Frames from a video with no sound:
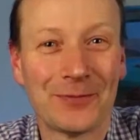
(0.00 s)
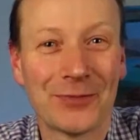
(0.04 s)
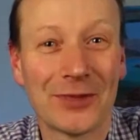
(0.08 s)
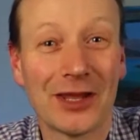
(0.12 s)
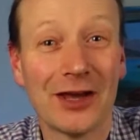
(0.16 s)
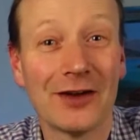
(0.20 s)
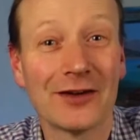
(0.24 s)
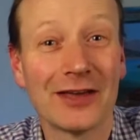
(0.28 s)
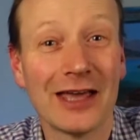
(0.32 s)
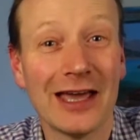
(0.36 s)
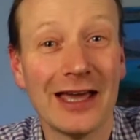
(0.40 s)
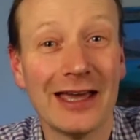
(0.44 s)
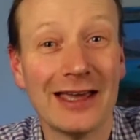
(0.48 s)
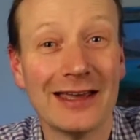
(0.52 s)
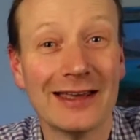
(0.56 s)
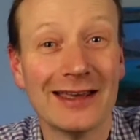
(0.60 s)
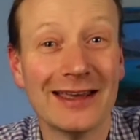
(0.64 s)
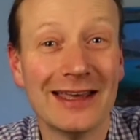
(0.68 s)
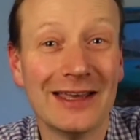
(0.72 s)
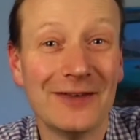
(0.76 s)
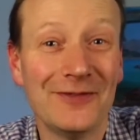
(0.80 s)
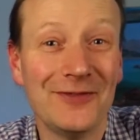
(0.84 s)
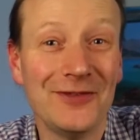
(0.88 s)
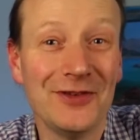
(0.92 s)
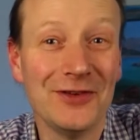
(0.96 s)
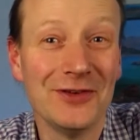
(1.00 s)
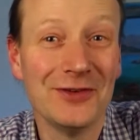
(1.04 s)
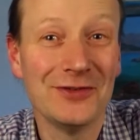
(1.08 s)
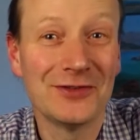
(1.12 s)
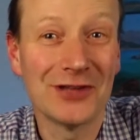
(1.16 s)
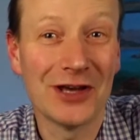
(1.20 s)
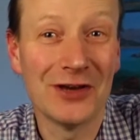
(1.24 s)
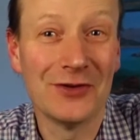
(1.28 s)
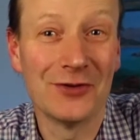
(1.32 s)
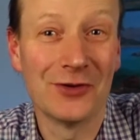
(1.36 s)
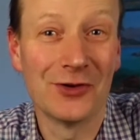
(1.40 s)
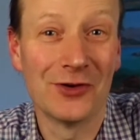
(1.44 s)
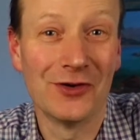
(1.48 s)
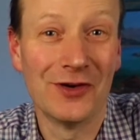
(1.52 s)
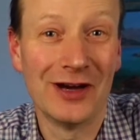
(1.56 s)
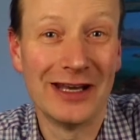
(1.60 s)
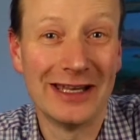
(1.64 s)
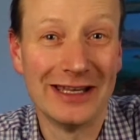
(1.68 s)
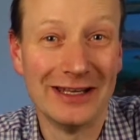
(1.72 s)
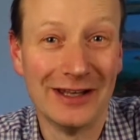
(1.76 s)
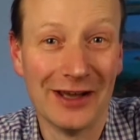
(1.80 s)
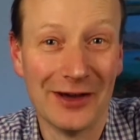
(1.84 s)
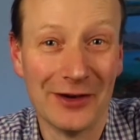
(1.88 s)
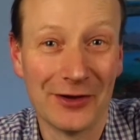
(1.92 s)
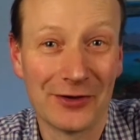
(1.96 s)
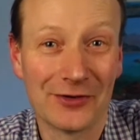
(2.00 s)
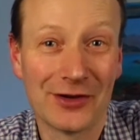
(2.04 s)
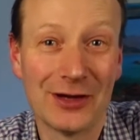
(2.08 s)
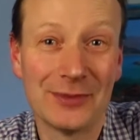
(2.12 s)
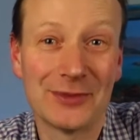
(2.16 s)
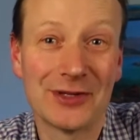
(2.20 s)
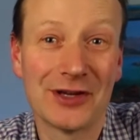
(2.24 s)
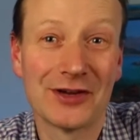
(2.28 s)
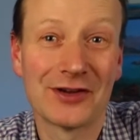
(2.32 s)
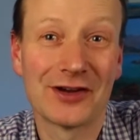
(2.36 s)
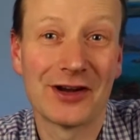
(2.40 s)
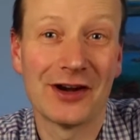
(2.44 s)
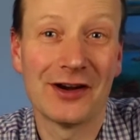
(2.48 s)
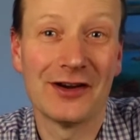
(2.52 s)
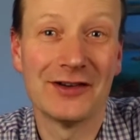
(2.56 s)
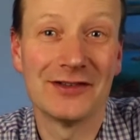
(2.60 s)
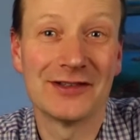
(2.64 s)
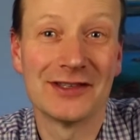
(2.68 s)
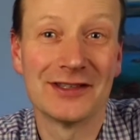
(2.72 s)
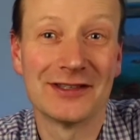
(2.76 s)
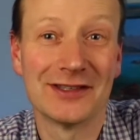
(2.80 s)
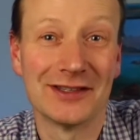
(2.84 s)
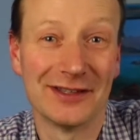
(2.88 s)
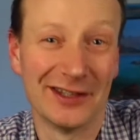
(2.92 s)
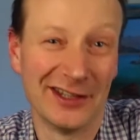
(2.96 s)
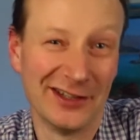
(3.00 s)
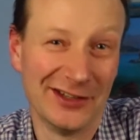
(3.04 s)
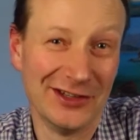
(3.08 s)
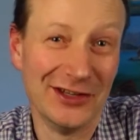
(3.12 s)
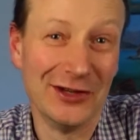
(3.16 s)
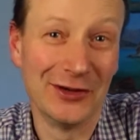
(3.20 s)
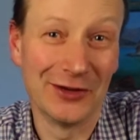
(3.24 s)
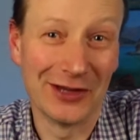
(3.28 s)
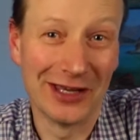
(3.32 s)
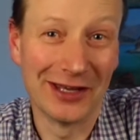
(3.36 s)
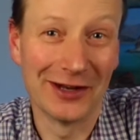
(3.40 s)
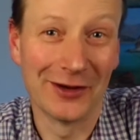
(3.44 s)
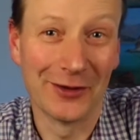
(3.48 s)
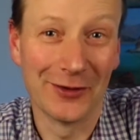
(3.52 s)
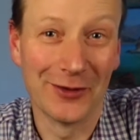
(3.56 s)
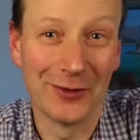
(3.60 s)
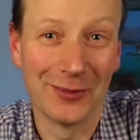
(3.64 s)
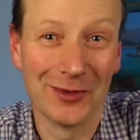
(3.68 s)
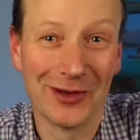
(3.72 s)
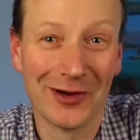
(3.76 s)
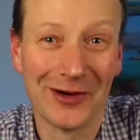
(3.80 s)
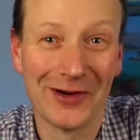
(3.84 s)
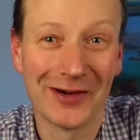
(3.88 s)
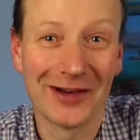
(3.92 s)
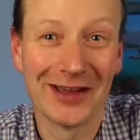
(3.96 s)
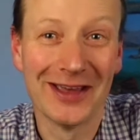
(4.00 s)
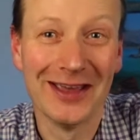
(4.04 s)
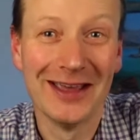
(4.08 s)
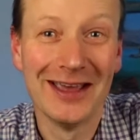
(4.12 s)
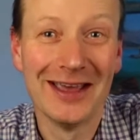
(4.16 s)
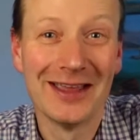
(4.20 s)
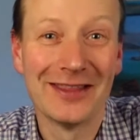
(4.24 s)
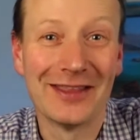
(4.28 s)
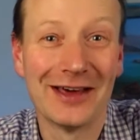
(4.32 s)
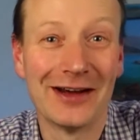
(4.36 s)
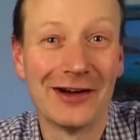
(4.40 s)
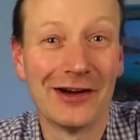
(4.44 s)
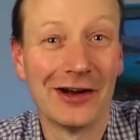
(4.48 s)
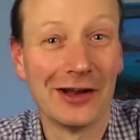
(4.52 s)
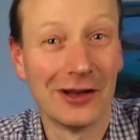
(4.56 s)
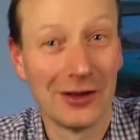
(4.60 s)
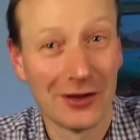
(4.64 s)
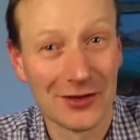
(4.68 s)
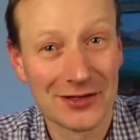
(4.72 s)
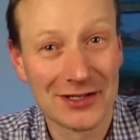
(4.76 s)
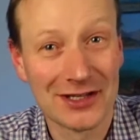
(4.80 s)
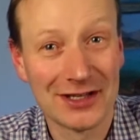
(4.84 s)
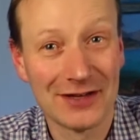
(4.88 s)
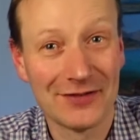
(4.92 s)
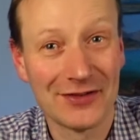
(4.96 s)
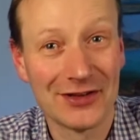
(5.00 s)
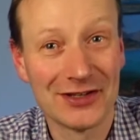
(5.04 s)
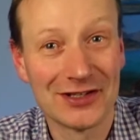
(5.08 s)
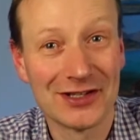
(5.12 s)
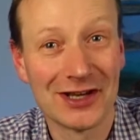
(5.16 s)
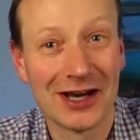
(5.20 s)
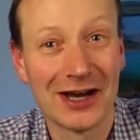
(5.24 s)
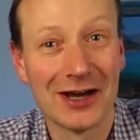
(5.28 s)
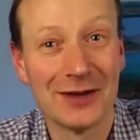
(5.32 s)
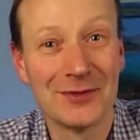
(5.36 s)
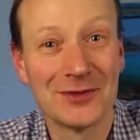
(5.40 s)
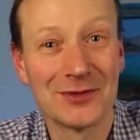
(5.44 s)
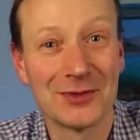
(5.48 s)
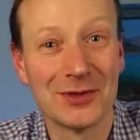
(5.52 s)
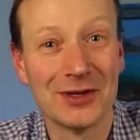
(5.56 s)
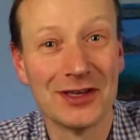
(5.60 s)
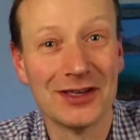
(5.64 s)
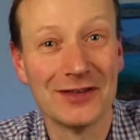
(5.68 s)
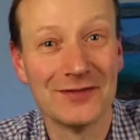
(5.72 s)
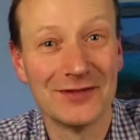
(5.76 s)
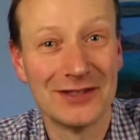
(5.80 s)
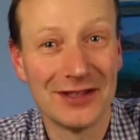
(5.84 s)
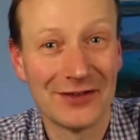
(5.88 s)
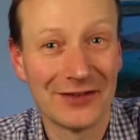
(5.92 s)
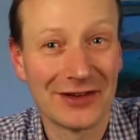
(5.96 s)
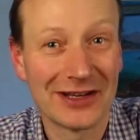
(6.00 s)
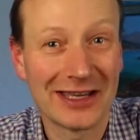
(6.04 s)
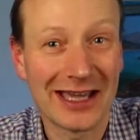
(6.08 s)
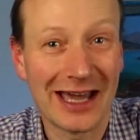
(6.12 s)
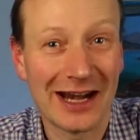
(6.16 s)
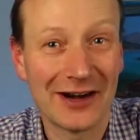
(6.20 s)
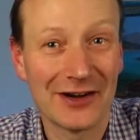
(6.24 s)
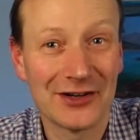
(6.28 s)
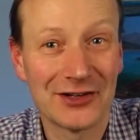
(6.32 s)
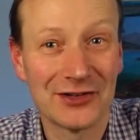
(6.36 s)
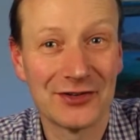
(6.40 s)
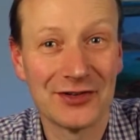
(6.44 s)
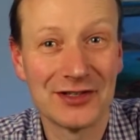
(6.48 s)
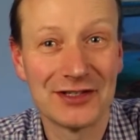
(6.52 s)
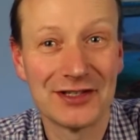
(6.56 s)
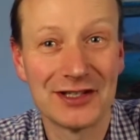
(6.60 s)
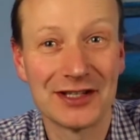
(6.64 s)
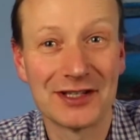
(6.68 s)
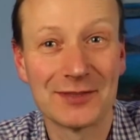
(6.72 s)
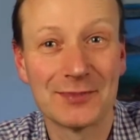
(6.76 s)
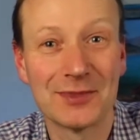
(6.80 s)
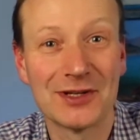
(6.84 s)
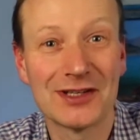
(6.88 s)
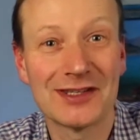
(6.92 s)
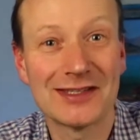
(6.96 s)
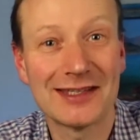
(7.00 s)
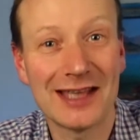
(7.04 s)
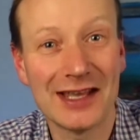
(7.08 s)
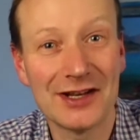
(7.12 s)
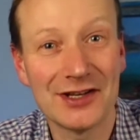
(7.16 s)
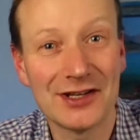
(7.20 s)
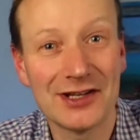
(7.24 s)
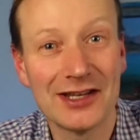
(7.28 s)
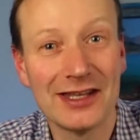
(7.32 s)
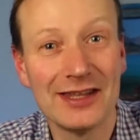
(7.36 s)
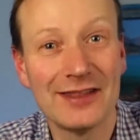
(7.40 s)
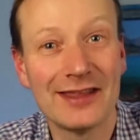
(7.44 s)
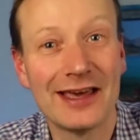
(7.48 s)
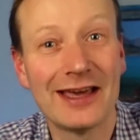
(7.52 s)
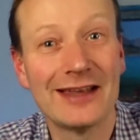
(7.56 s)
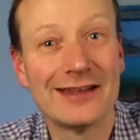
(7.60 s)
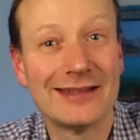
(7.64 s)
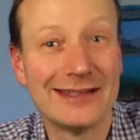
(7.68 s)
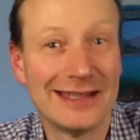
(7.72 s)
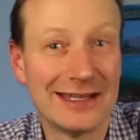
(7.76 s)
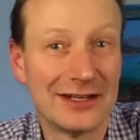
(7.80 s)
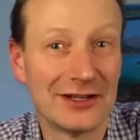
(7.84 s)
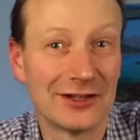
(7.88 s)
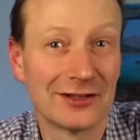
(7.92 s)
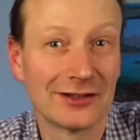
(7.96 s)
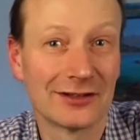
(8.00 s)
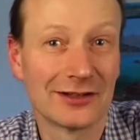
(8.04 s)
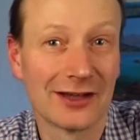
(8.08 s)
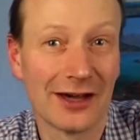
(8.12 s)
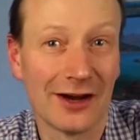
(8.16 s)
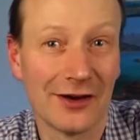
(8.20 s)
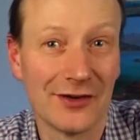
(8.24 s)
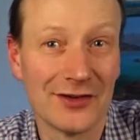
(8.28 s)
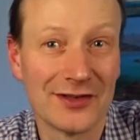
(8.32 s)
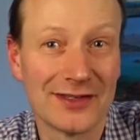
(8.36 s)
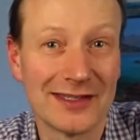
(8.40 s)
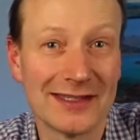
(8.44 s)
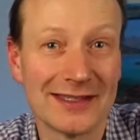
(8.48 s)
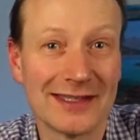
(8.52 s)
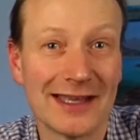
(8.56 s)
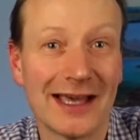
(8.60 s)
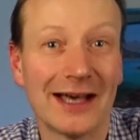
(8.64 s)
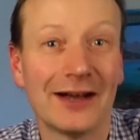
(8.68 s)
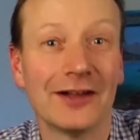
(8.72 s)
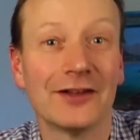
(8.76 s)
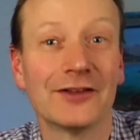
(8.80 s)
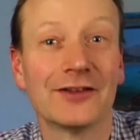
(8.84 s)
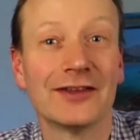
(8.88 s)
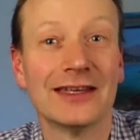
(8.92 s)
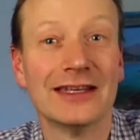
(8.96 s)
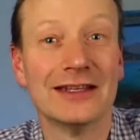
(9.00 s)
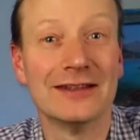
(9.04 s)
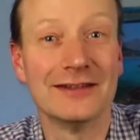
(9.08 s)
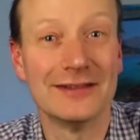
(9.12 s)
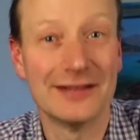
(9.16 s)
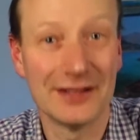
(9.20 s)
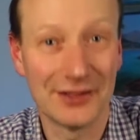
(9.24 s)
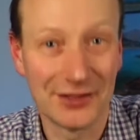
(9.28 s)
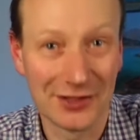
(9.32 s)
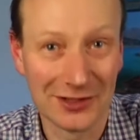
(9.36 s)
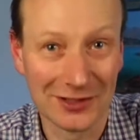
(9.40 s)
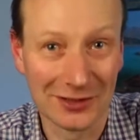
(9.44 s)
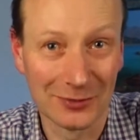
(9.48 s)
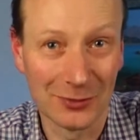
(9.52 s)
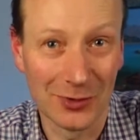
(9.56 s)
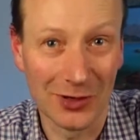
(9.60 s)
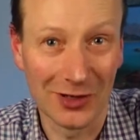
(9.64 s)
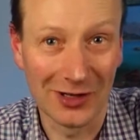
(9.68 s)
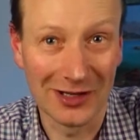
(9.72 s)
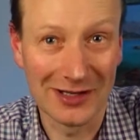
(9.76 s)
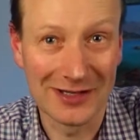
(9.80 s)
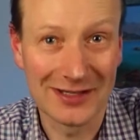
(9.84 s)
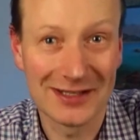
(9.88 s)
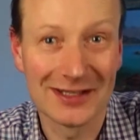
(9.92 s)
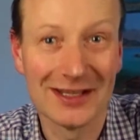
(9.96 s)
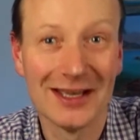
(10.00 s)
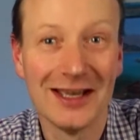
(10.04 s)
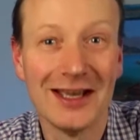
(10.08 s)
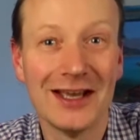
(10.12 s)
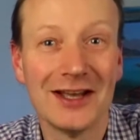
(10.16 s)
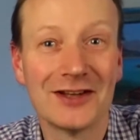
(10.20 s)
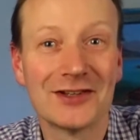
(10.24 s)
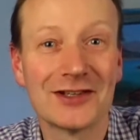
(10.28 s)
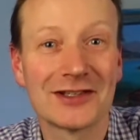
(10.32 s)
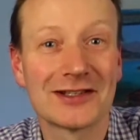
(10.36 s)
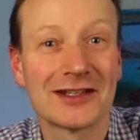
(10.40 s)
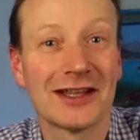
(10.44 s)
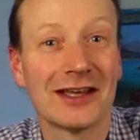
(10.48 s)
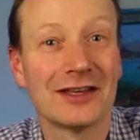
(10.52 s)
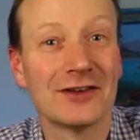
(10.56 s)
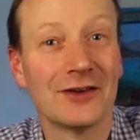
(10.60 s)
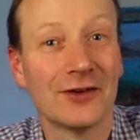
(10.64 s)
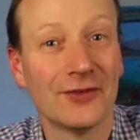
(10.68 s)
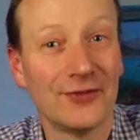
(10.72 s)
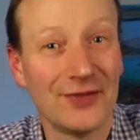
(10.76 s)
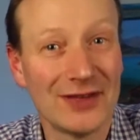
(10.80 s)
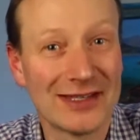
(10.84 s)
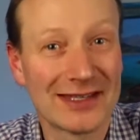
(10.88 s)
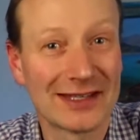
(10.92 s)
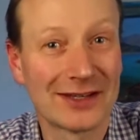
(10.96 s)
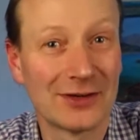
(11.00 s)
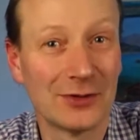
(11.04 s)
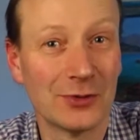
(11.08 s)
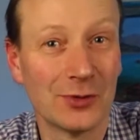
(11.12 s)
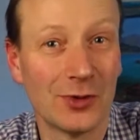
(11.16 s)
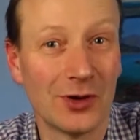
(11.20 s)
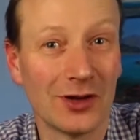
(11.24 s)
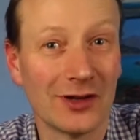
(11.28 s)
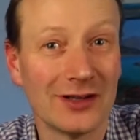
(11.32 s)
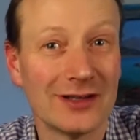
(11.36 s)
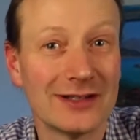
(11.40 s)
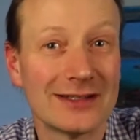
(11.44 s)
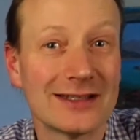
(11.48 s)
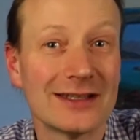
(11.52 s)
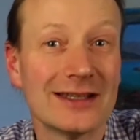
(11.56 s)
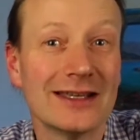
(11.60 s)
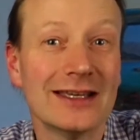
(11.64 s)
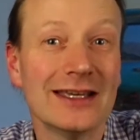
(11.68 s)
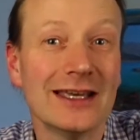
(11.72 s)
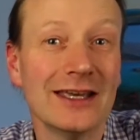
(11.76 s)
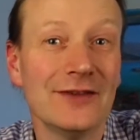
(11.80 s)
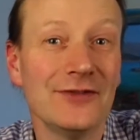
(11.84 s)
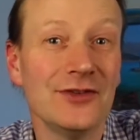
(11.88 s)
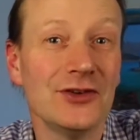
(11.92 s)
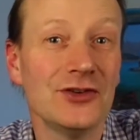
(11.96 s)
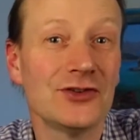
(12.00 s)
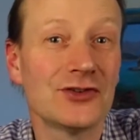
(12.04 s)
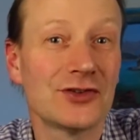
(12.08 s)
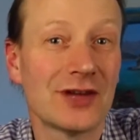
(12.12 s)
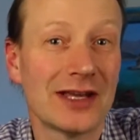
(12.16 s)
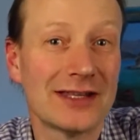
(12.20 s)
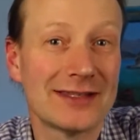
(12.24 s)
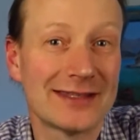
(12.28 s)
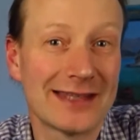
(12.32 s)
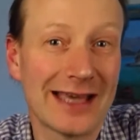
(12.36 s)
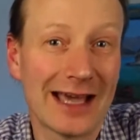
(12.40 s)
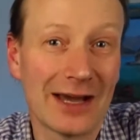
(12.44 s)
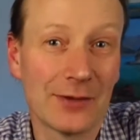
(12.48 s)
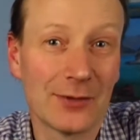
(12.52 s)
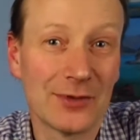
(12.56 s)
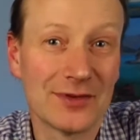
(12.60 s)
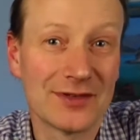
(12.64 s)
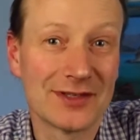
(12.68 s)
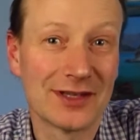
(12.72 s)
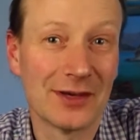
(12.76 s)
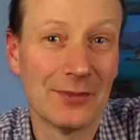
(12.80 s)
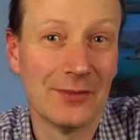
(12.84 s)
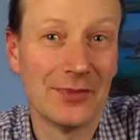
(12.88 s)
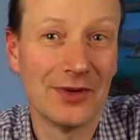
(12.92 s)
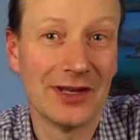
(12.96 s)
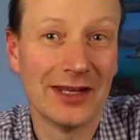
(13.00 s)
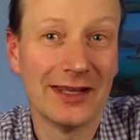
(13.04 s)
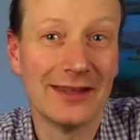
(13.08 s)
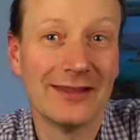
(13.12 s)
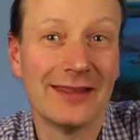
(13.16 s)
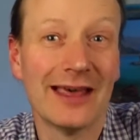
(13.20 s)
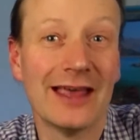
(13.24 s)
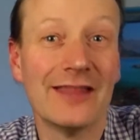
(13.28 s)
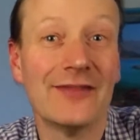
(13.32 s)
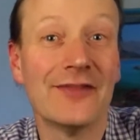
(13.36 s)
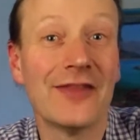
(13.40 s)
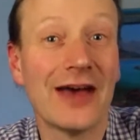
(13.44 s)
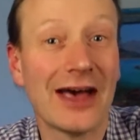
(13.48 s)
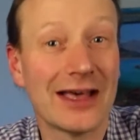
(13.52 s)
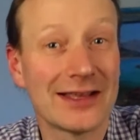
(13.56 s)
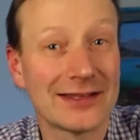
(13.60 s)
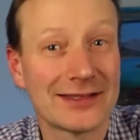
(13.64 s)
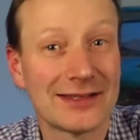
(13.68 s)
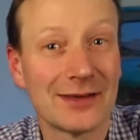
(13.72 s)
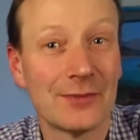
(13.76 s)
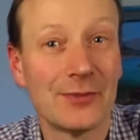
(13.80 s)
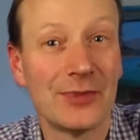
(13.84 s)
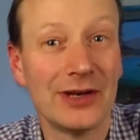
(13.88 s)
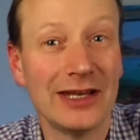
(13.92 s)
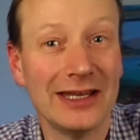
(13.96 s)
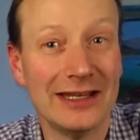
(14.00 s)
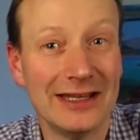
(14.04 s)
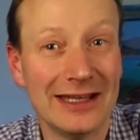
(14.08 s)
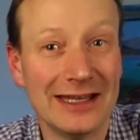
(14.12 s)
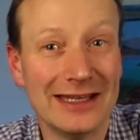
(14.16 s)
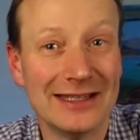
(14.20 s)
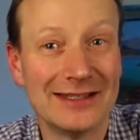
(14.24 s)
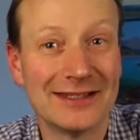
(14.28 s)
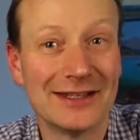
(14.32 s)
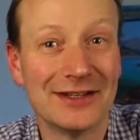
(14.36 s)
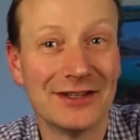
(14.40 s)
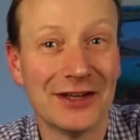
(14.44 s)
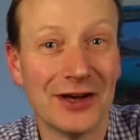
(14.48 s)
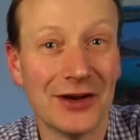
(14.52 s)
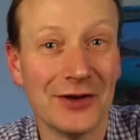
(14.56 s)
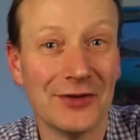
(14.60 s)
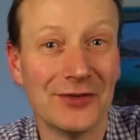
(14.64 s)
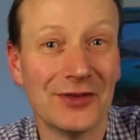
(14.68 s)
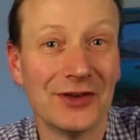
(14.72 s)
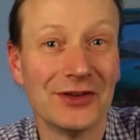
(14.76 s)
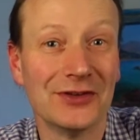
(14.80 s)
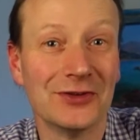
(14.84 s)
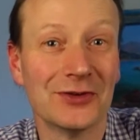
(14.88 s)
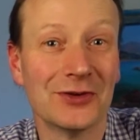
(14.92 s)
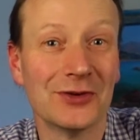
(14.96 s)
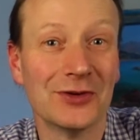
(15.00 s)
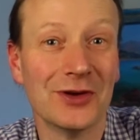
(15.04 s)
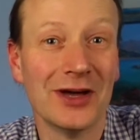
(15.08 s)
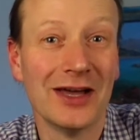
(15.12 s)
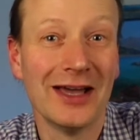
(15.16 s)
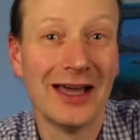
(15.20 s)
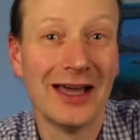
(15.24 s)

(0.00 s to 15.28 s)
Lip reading: Okay, if you don't already know, cryptocurrencies are the new kid on the block. There are lots of different types with different characteristics, but essentially they're digital currencies held in digital wallets. Just like your physical wallet, if you transact with somebody, then that somebody needs to know that you